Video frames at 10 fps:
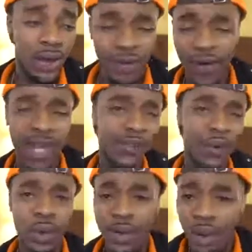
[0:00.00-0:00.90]
Fast
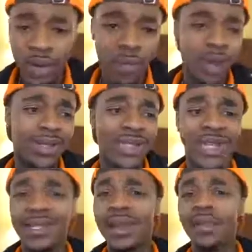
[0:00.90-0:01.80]
forwarding on about
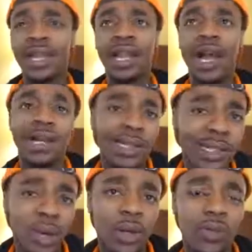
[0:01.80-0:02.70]
6, 7 o'clock.
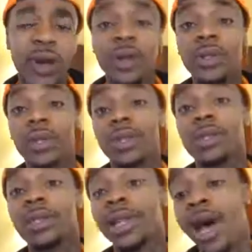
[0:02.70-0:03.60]
Fredo told us to
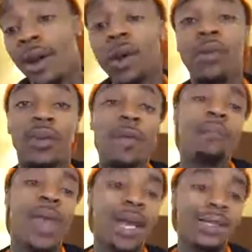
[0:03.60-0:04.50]
slide over
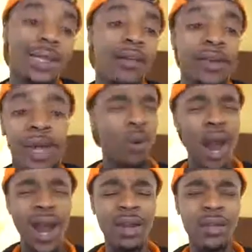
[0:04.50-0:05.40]
at 7.
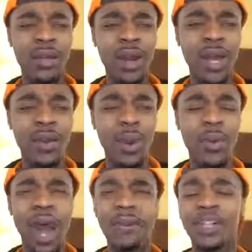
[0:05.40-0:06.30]
Prior to it, we
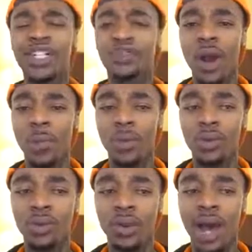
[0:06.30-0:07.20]
were having
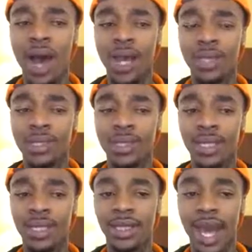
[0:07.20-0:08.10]
trouble,
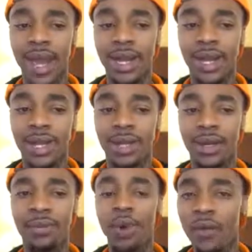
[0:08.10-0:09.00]
honestly, like,
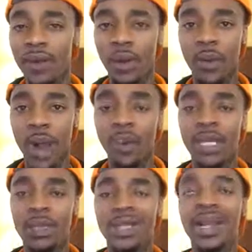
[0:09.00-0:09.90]
moving around,
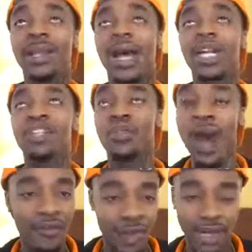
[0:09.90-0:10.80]
because it was like a lot of
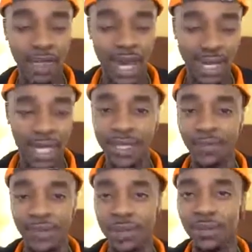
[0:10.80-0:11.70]
traffic like that day
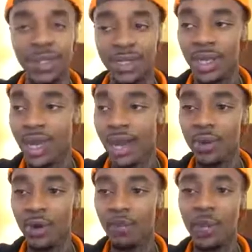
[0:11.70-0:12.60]
for some reason. Like, I
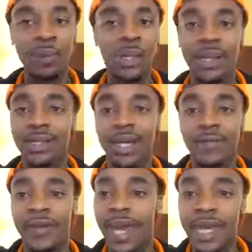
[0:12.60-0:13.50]
don't know if people like to
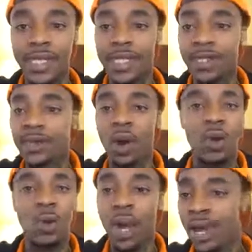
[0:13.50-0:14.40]
take vacations
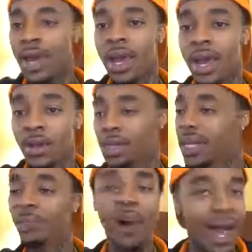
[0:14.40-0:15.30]
or what when
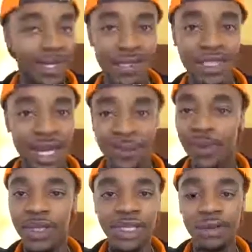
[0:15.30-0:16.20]
it's like boxing
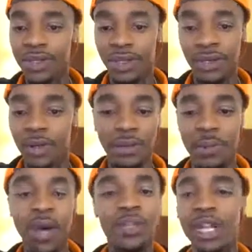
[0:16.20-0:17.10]
championships or
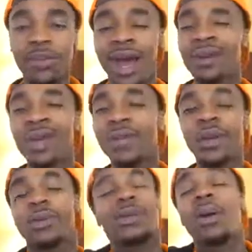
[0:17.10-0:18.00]
belt champ. I don't even
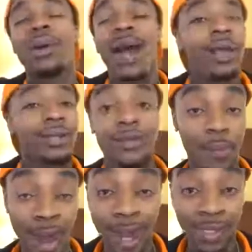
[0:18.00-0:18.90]
know the terminology
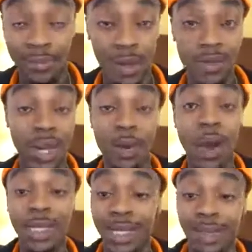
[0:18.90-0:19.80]
for boxing, bro, because I don't
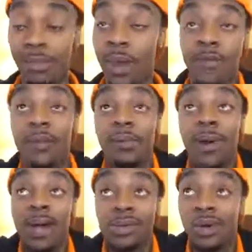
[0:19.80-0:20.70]
watch like that. My favorite
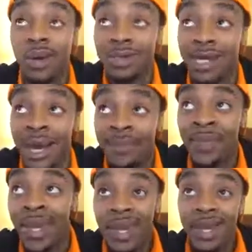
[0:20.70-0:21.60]
boxer of all time
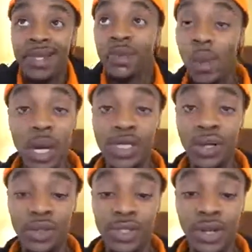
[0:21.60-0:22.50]
is Roy
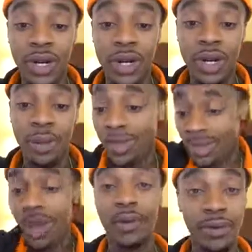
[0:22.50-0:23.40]
Jones Jr., but
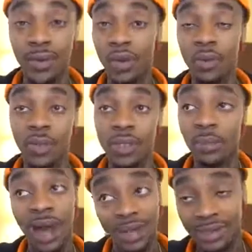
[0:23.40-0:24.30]
still I don't even know the rules
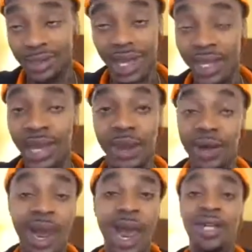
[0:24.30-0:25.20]
of boxing like that
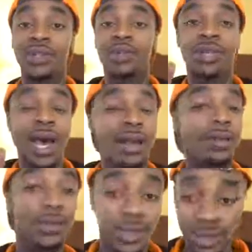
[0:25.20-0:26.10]
or the actual
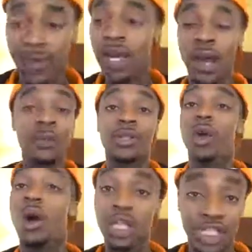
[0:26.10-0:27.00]
titles and stuff. So I'm just
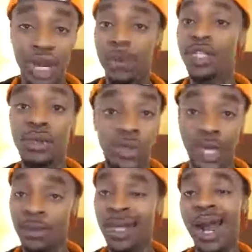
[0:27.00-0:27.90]
calling it the championship
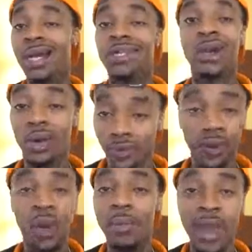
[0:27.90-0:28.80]
game. You guys know
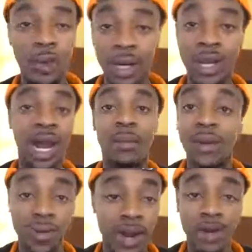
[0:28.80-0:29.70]
Floyd Mayweather and Conor
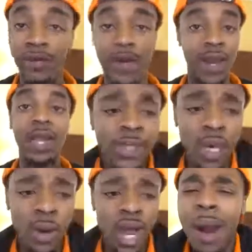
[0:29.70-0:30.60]
McGregor fight.
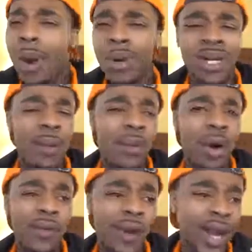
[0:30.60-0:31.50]
So I remember coming
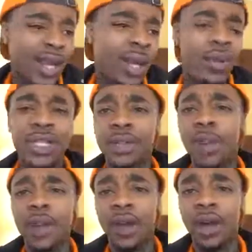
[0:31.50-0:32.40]
over, and he was just
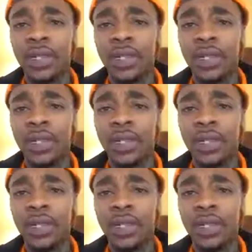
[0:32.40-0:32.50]
2